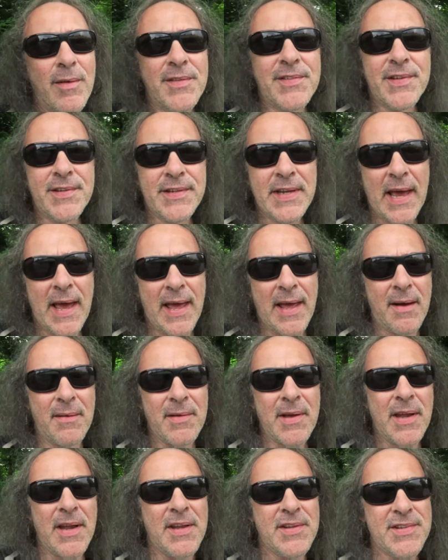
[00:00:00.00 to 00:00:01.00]
Well, today
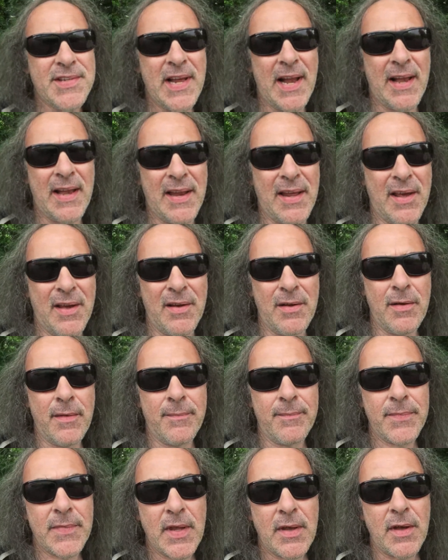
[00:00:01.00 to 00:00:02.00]
I'm going to tell you
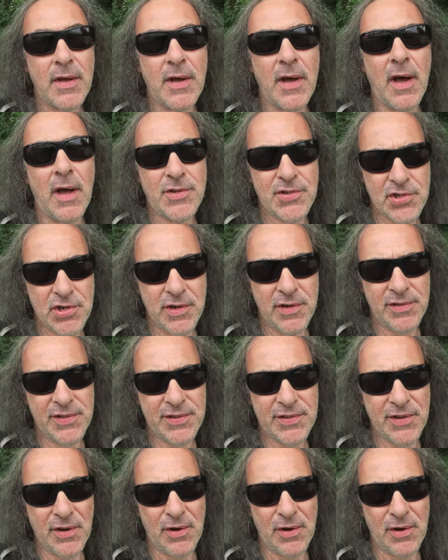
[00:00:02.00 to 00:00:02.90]
a true